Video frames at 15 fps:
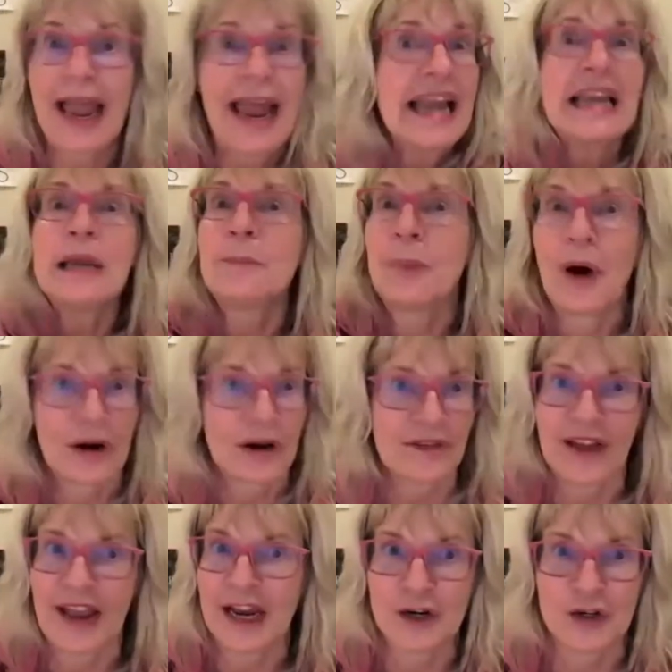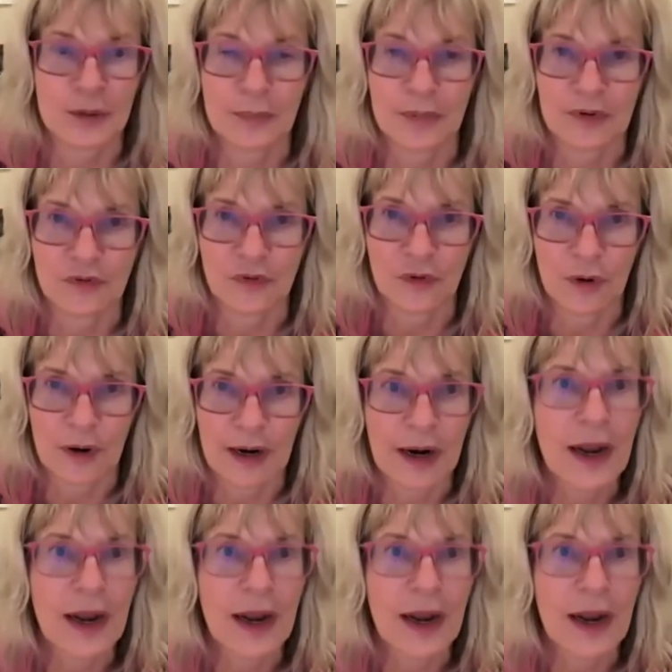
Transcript: any part of Asia before.